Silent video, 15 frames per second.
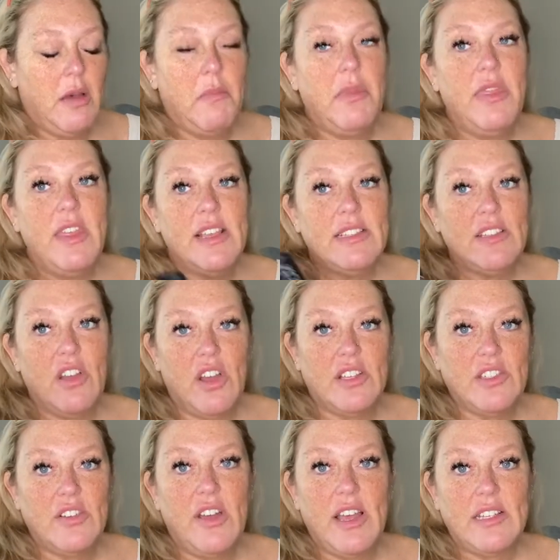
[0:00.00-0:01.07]
this
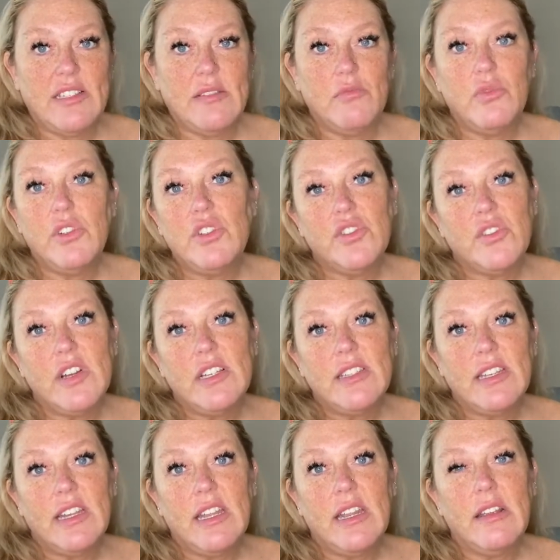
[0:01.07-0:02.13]
also has some
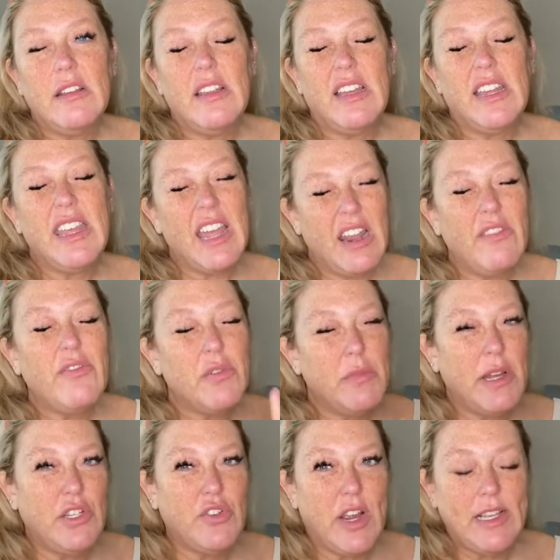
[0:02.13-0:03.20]
moisturizing in it, again, for
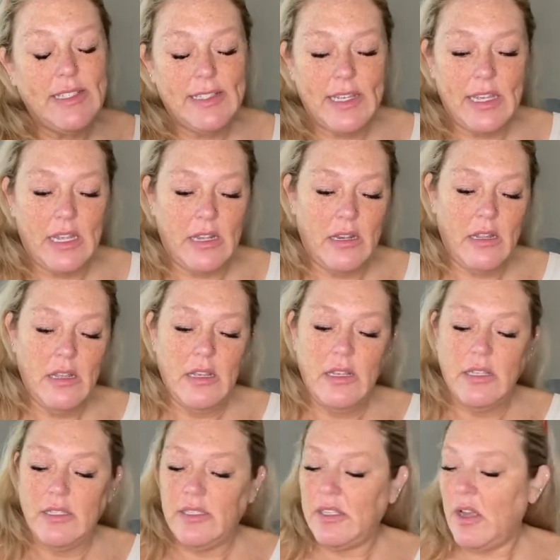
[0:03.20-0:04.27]
my dry skin.
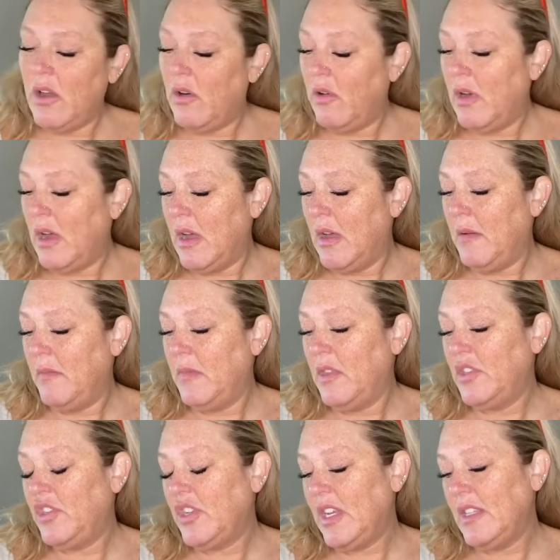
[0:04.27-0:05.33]
So the
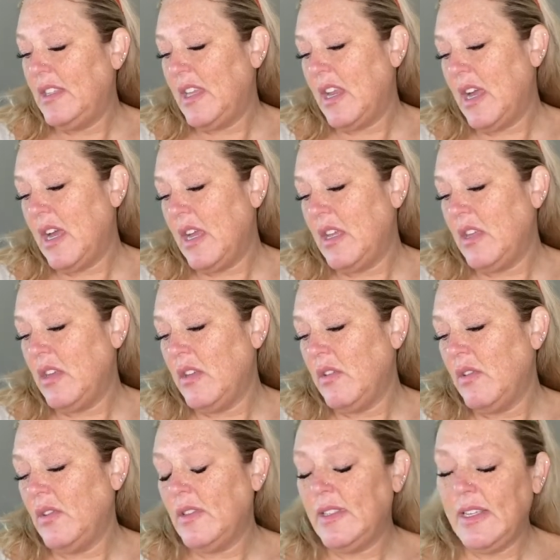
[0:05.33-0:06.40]
shade that I
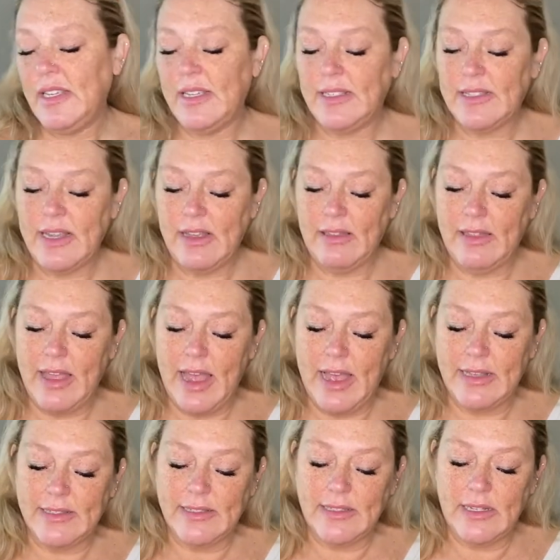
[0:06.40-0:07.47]
use is
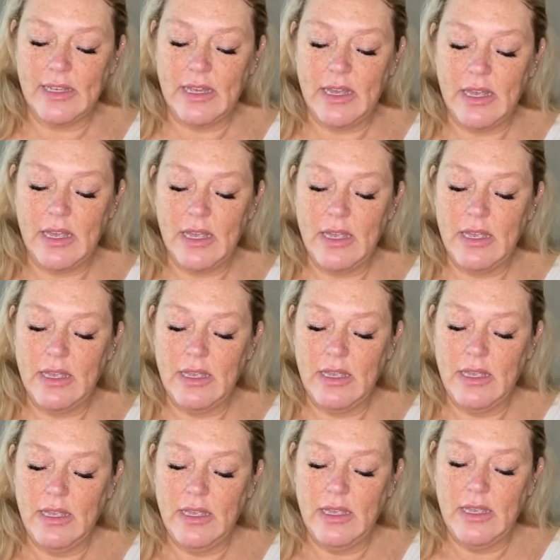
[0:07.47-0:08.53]
Alaska,
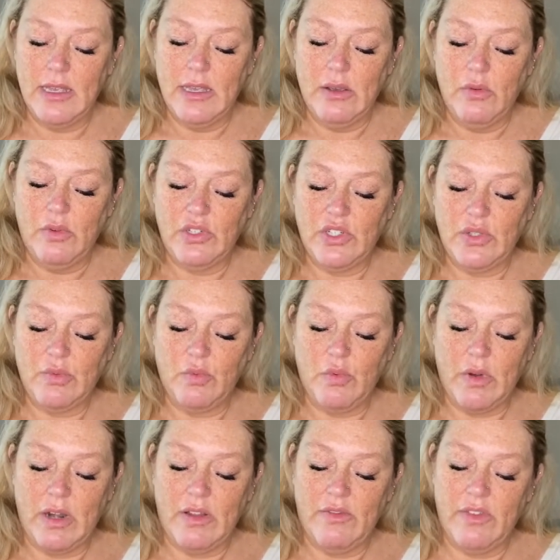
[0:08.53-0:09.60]
which is
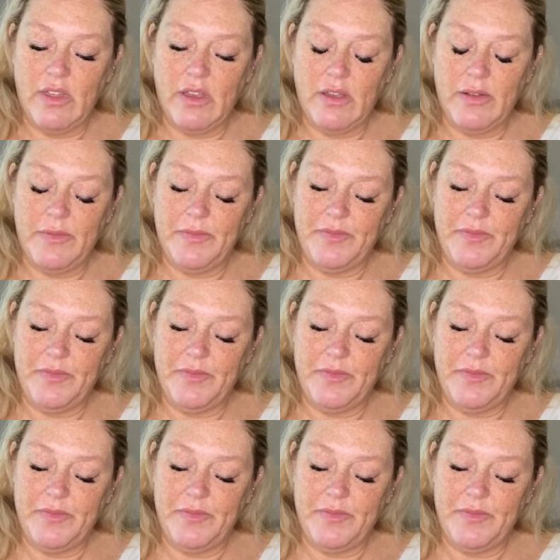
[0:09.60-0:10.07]
one of the,